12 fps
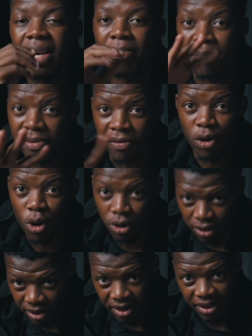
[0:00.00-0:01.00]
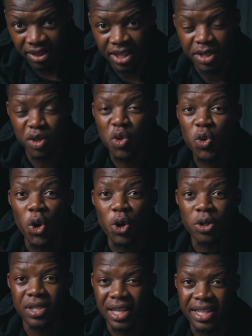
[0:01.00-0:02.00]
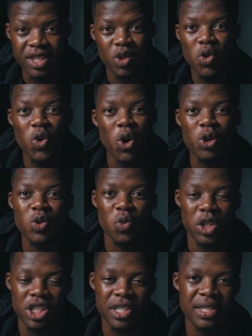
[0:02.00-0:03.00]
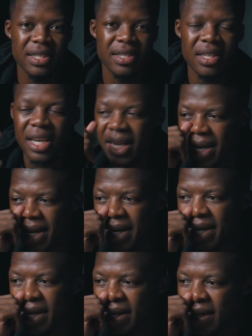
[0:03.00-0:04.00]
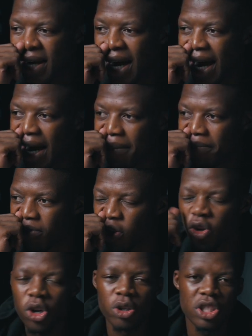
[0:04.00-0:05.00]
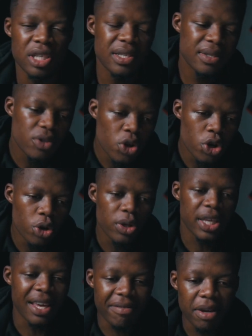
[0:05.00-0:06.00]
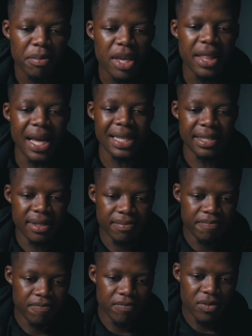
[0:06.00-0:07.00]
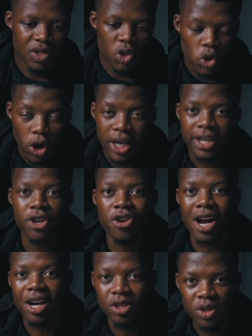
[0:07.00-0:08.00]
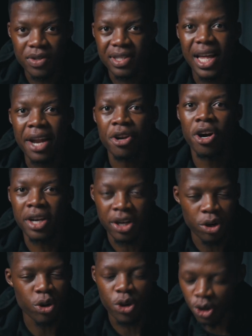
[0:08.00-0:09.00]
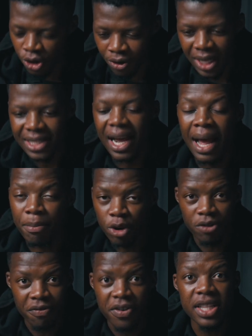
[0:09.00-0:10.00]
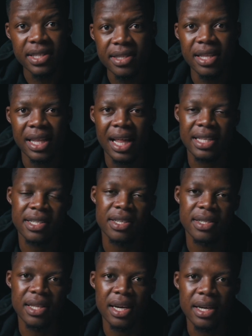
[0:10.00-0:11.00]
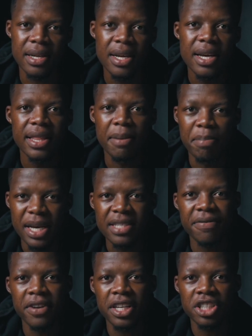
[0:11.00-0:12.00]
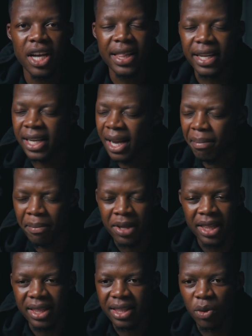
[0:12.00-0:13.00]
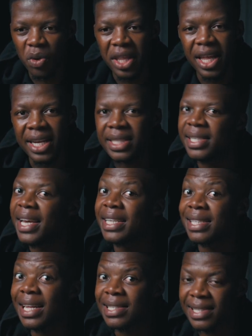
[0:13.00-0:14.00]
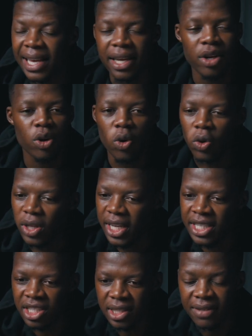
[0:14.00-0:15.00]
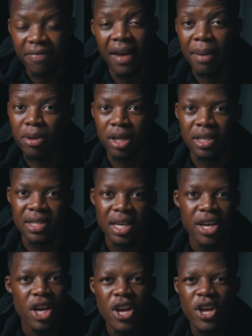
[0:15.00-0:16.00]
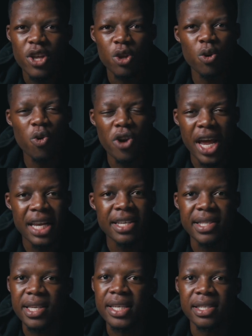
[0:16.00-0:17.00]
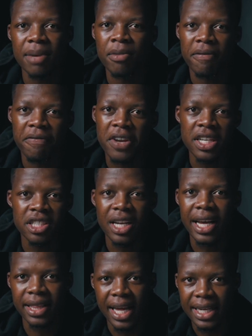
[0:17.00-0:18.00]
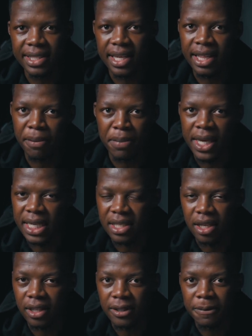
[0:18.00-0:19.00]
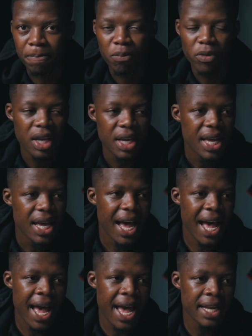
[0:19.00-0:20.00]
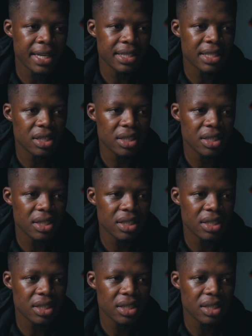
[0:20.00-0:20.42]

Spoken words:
before these 2 goals, and these 2 goals were just, giving me that solid ground to stand on and go, you know what, I'm convinced that he's the best finisher at the club. I mean, the way that he takes that second goal is just fabulous. You rarely see someone finish like that in the PSL. And